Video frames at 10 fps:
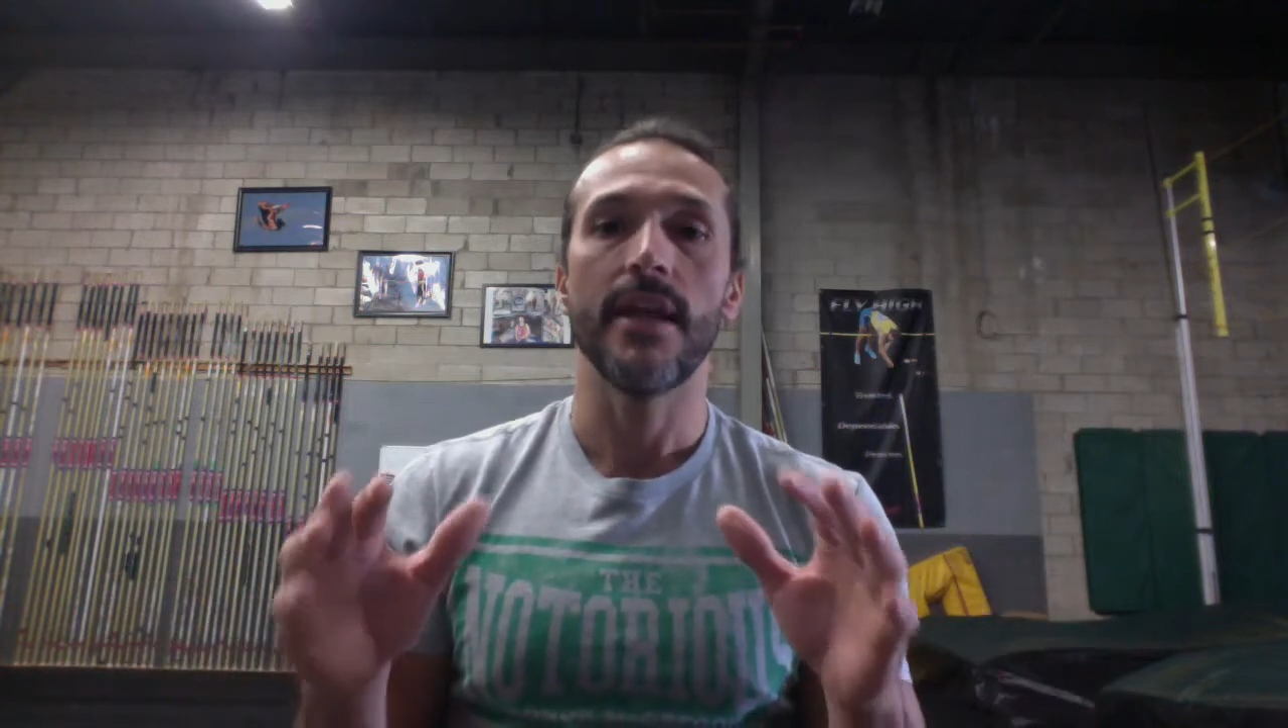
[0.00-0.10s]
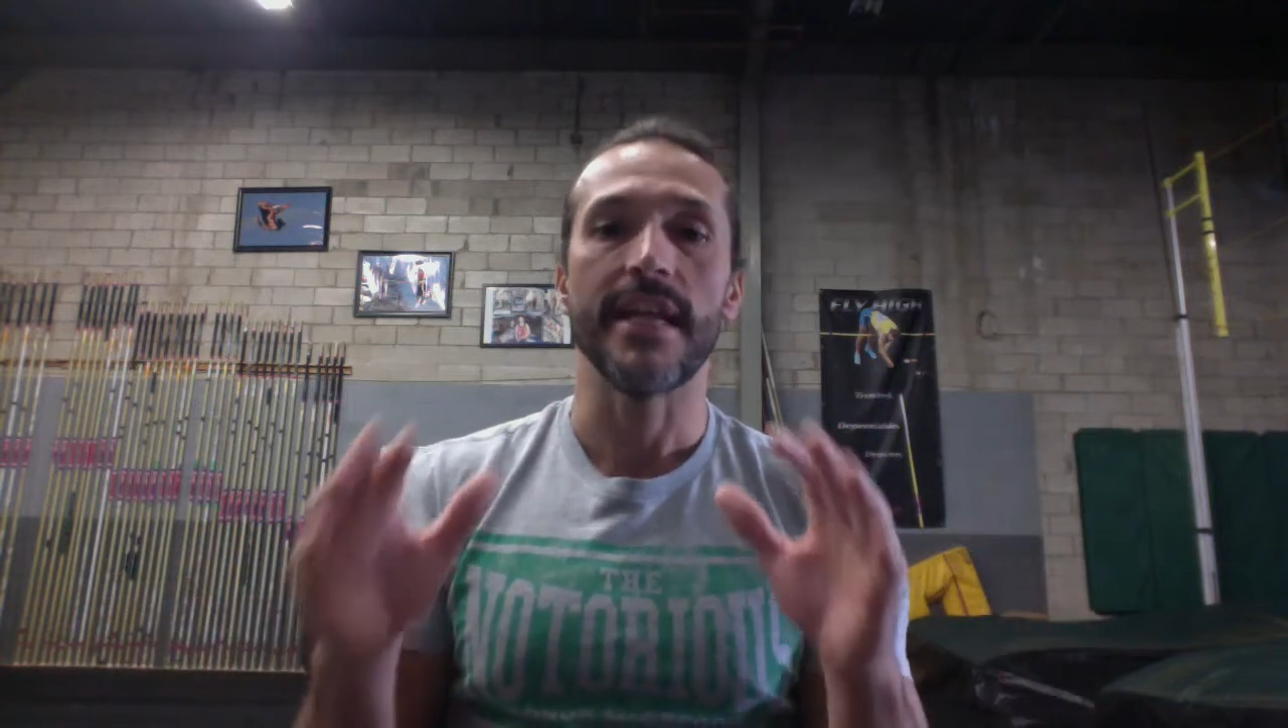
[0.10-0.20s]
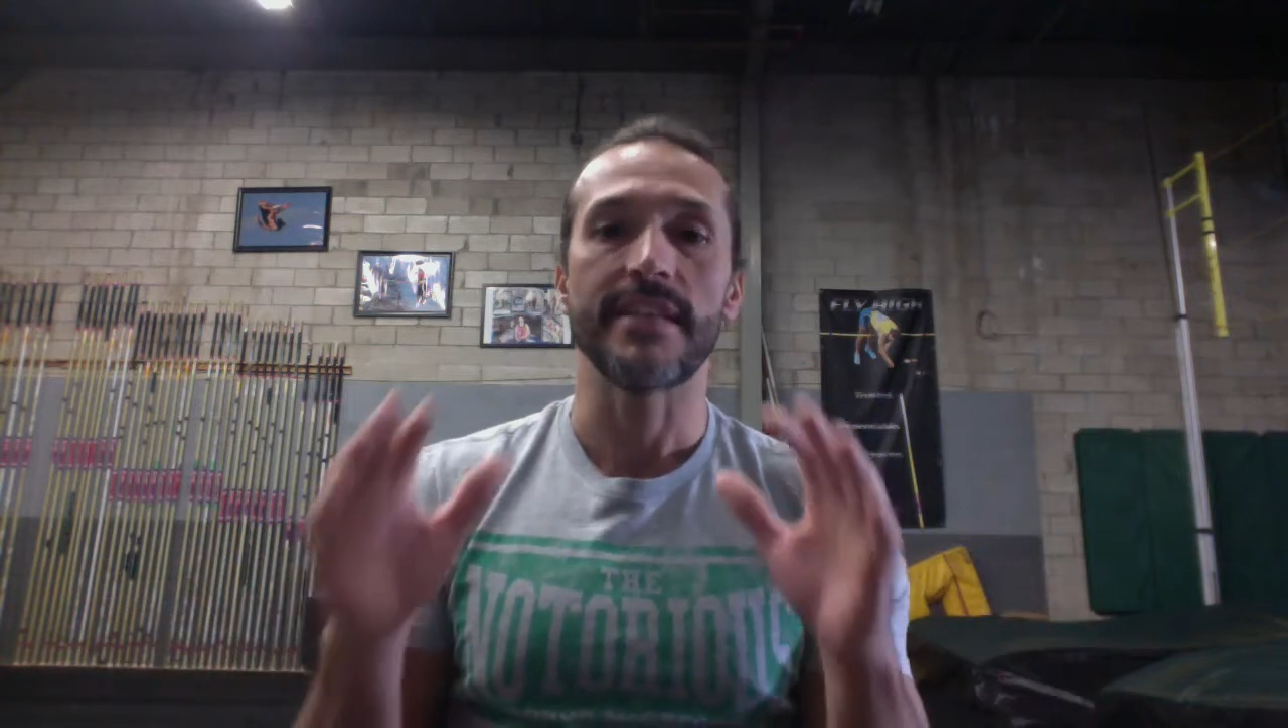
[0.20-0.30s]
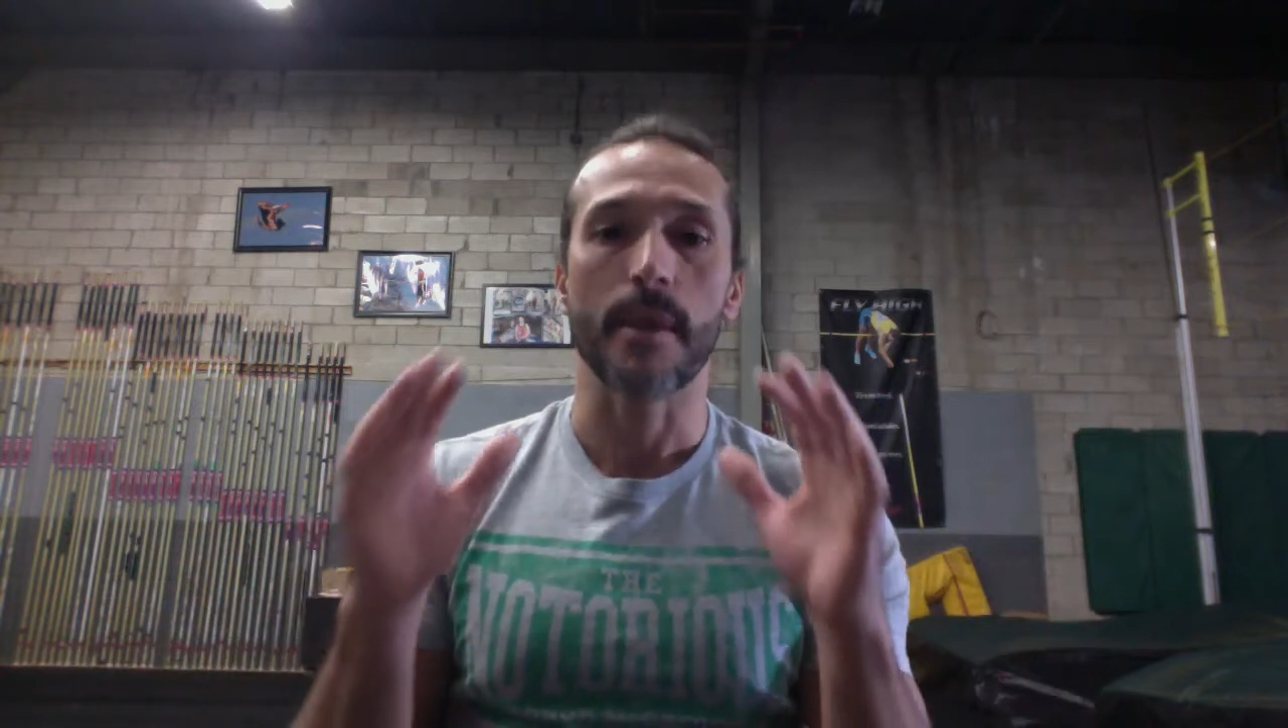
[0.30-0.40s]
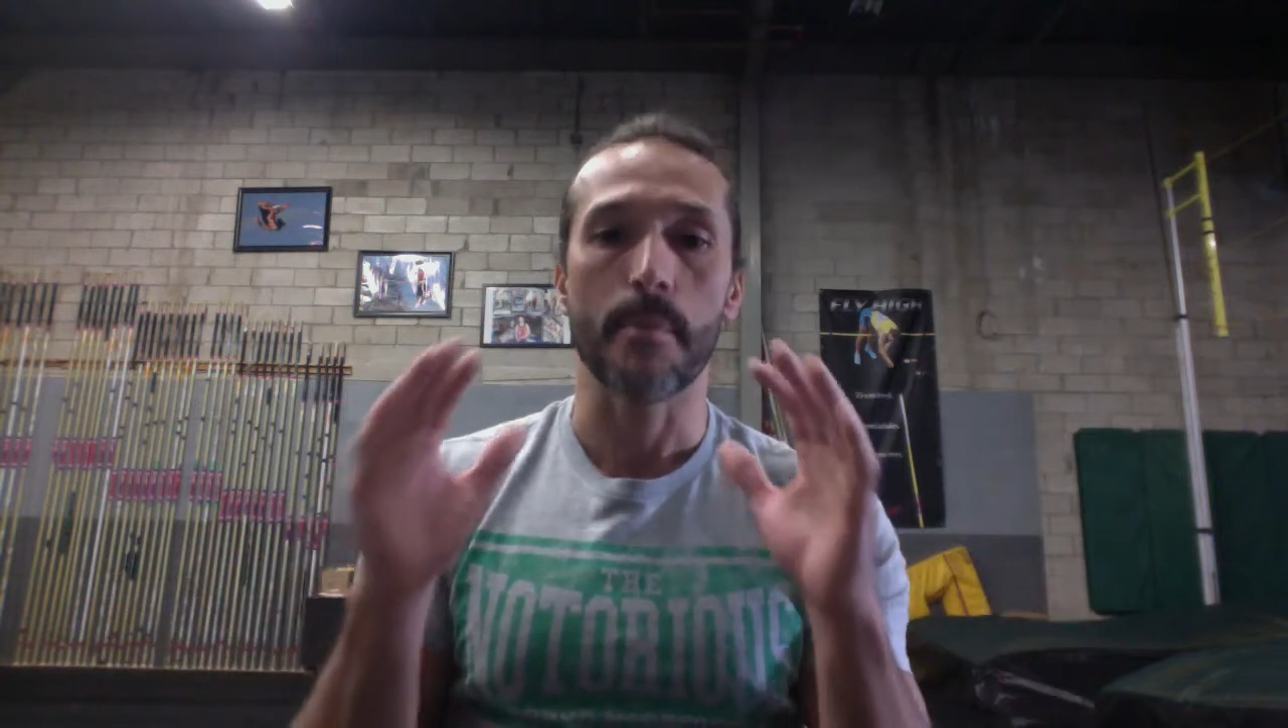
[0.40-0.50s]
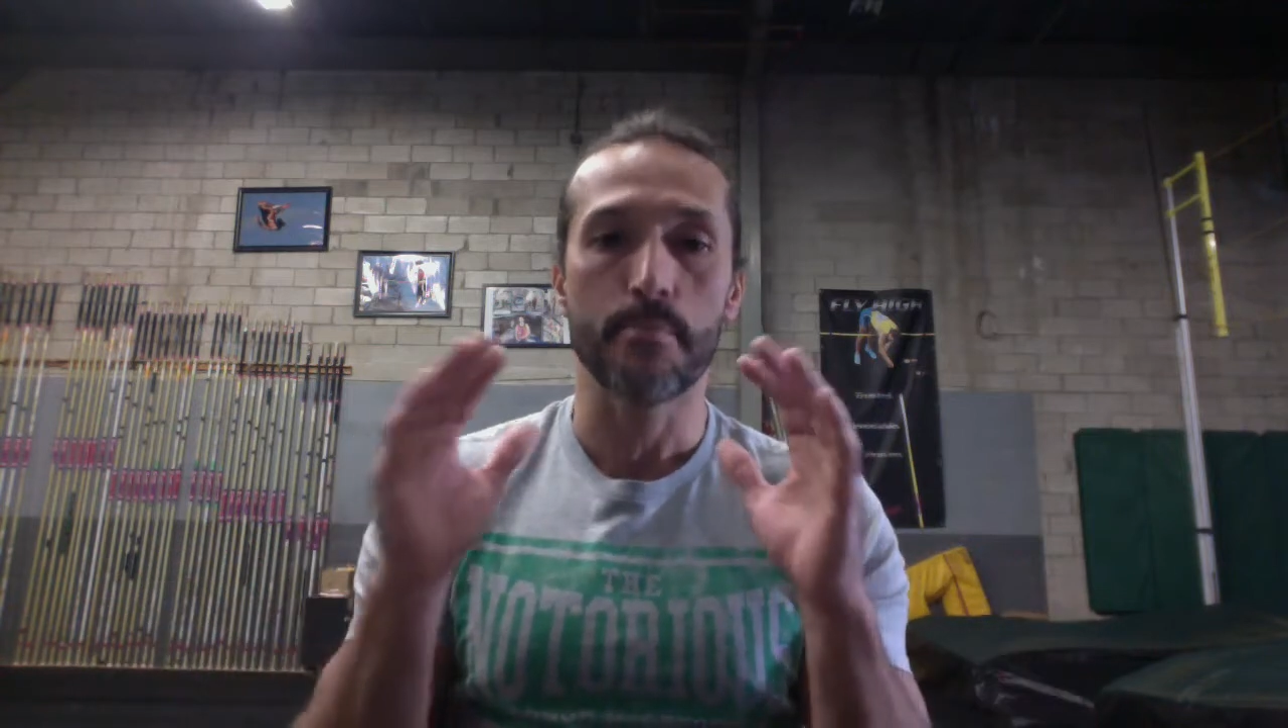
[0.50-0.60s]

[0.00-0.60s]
it's a